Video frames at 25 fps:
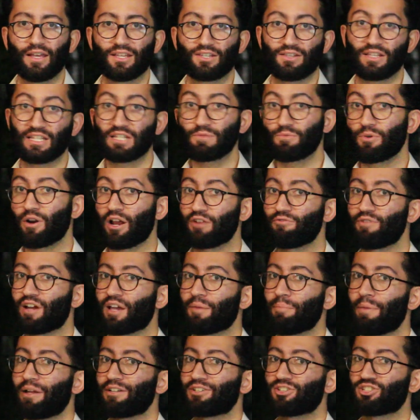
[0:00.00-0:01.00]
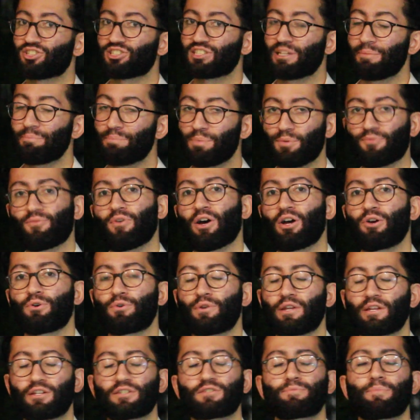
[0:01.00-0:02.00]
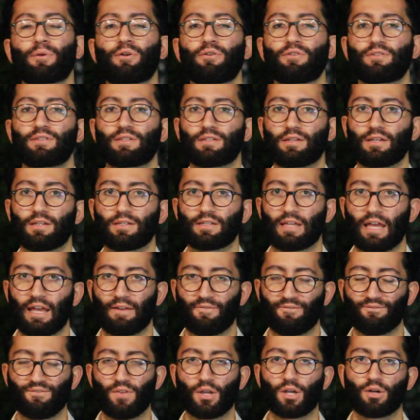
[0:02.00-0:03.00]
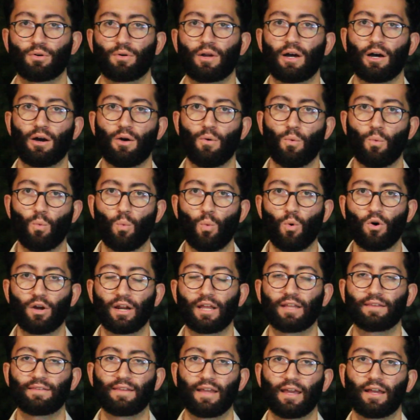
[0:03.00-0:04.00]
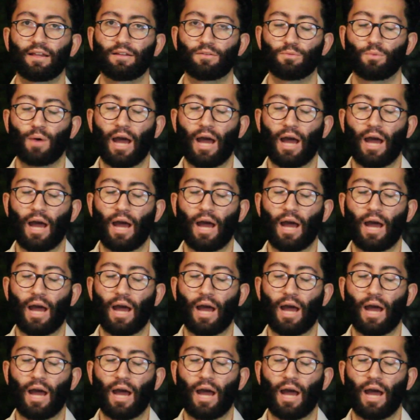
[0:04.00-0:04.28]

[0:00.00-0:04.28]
So this is what I'd recommend. Just simplify all the experiences and figure out what it did.